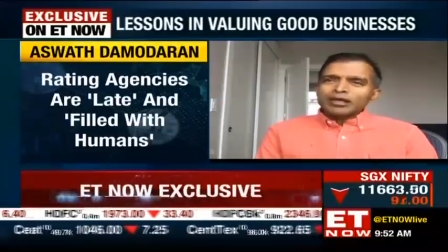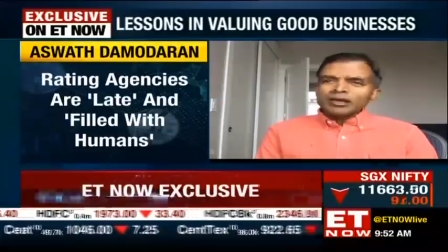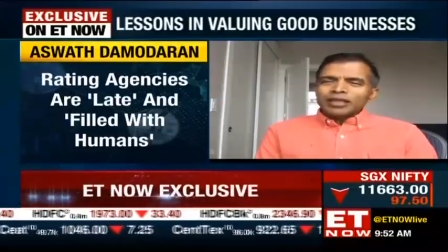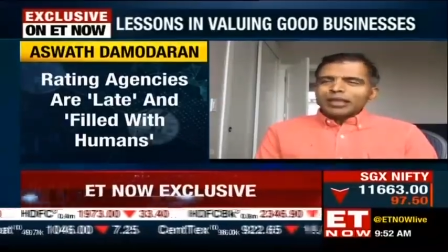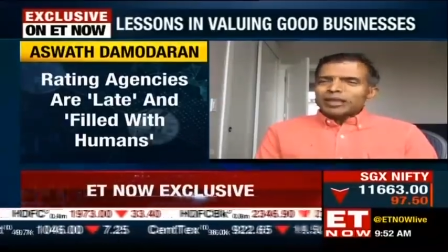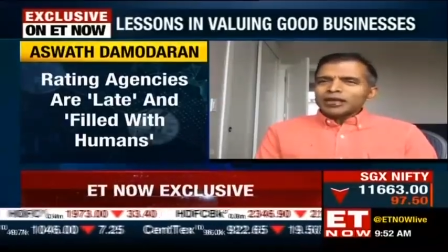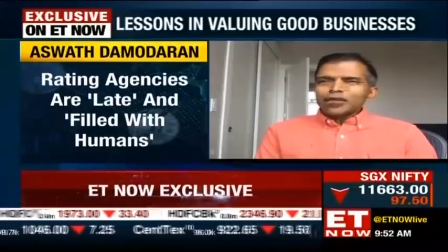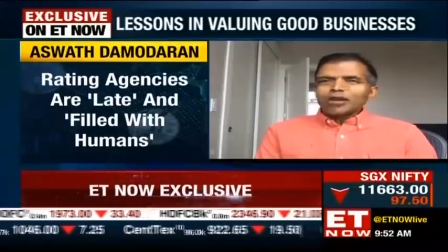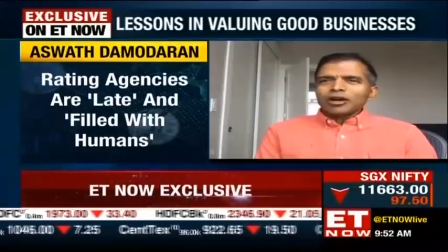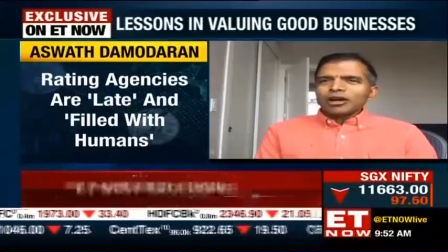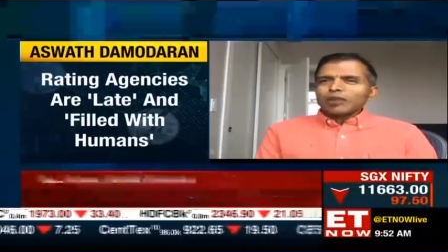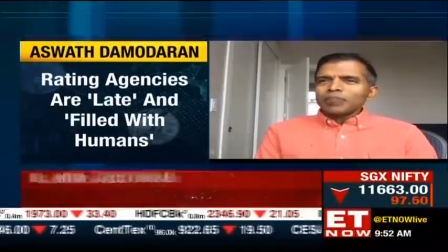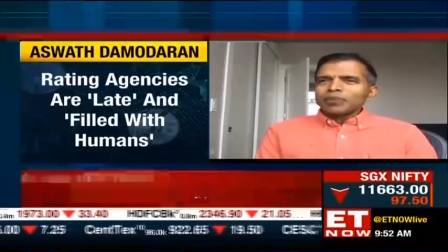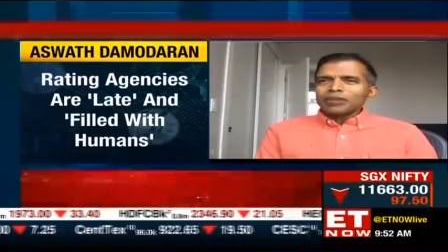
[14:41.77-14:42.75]
They get
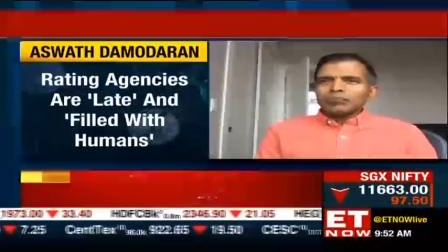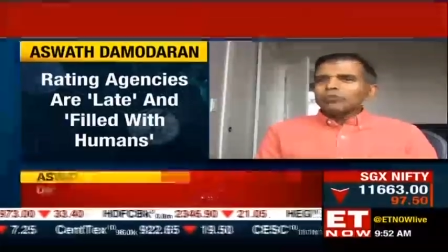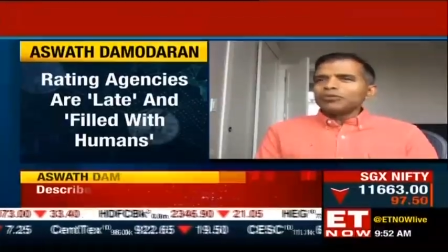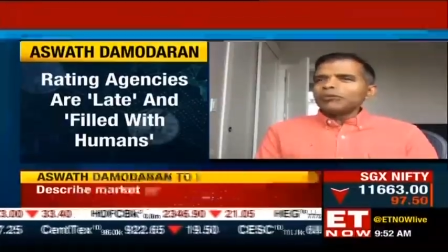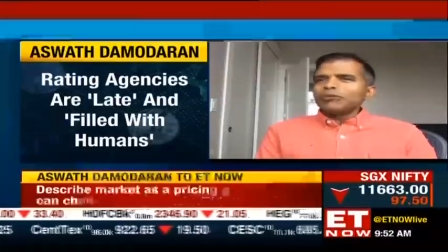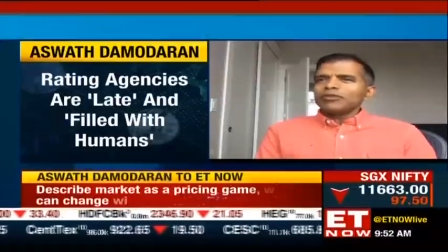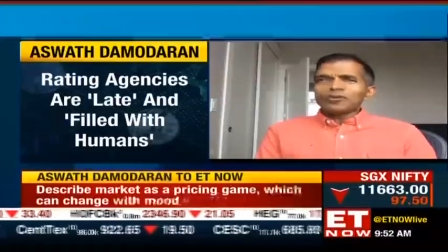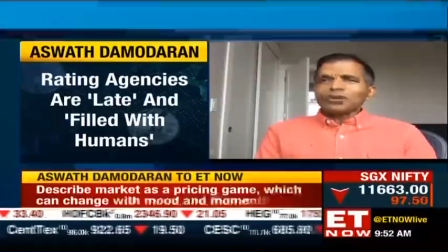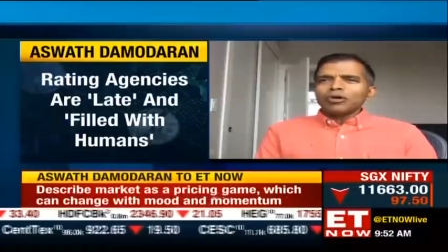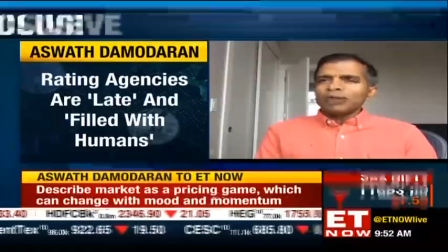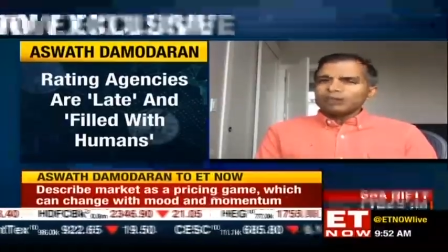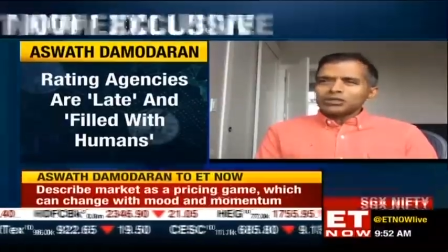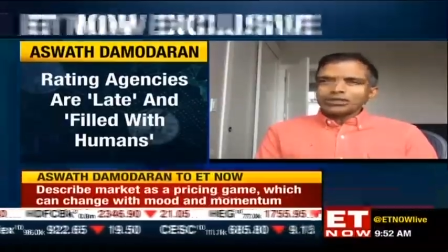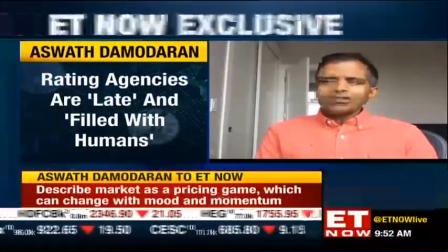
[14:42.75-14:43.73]
caught up in the mood of the
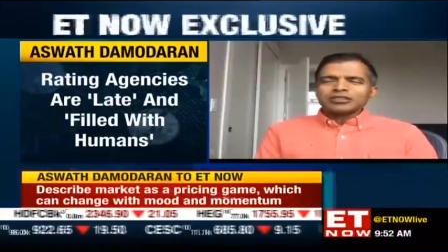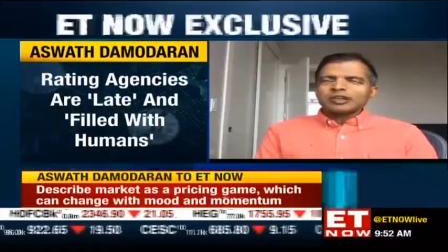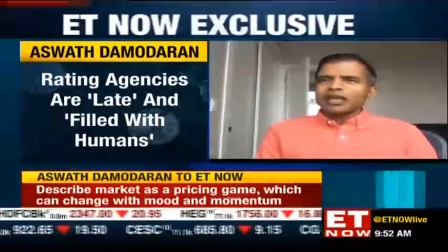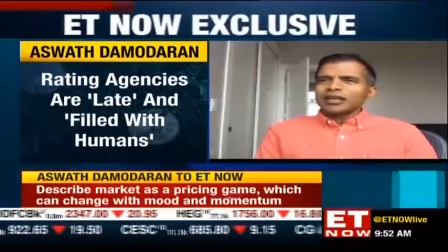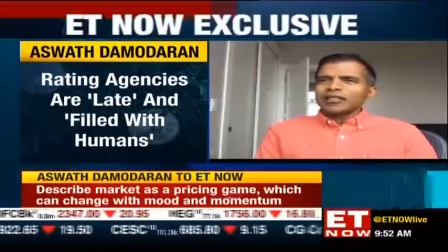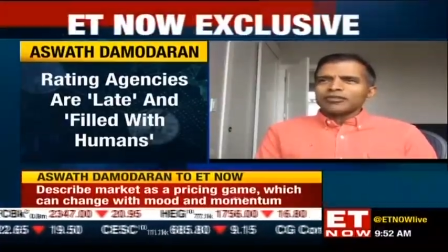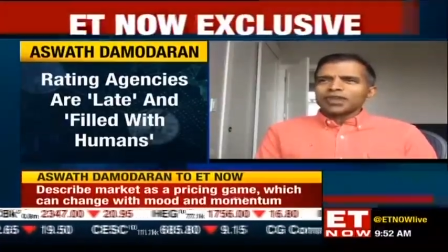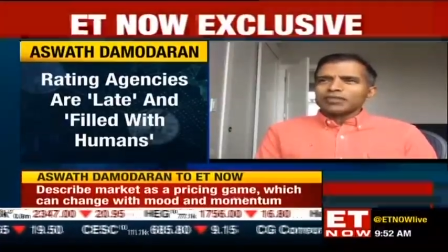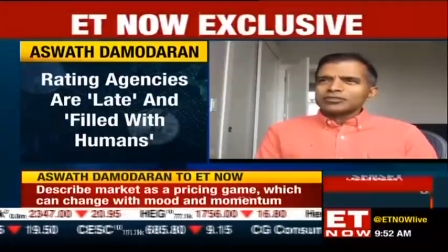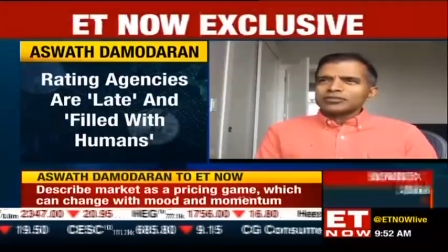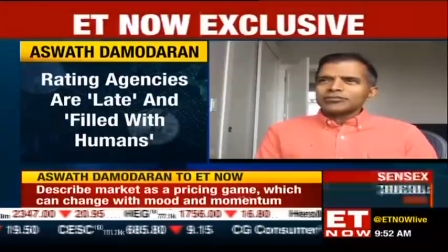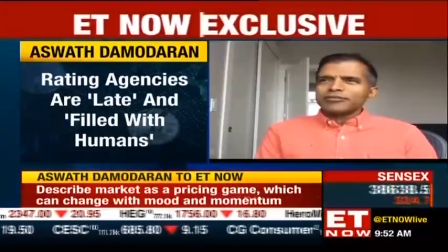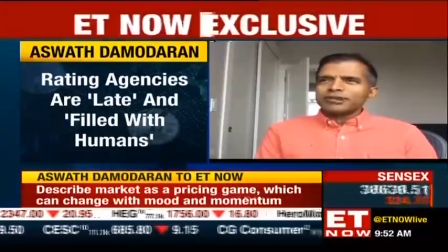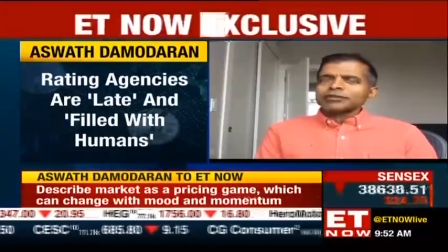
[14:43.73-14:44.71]
moment, just like the
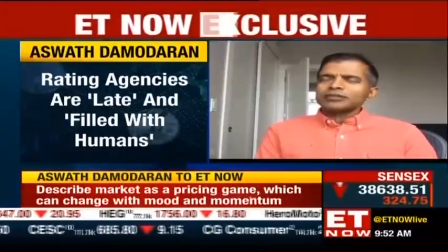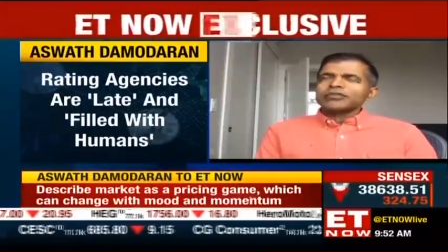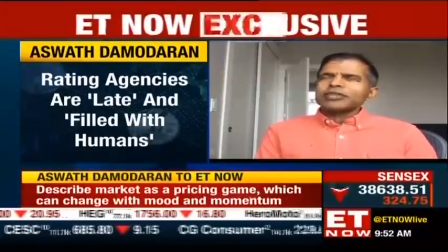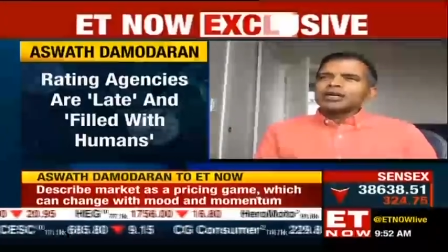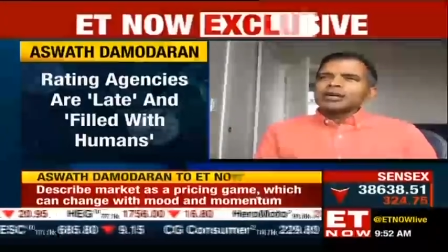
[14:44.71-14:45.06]
rest of us.